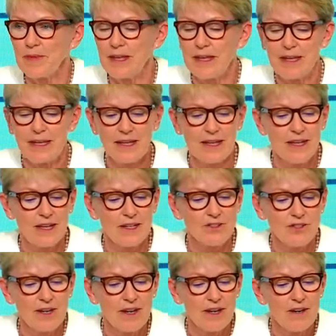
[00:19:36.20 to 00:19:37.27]
Chair
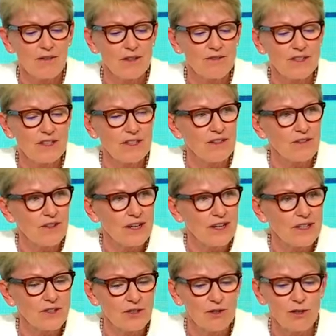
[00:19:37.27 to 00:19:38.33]
of the International
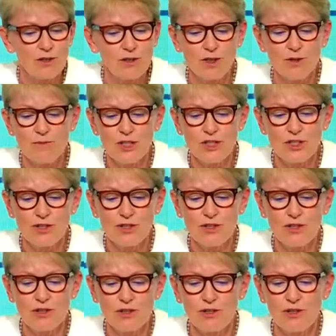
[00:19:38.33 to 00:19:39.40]
Commission on
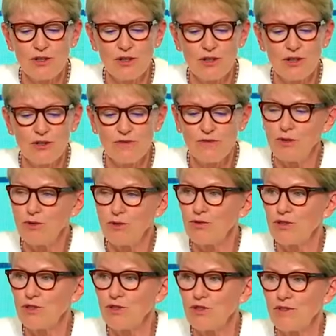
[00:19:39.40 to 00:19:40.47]
the Futures of
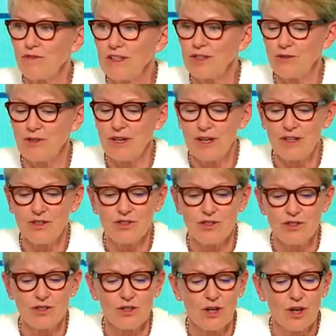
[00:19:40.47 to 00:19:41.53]
Education,
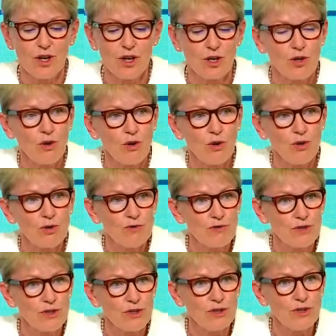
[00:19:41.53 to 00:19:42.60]
called for a new
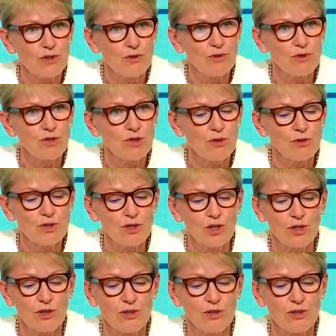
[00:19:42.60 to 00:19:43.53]
social contract for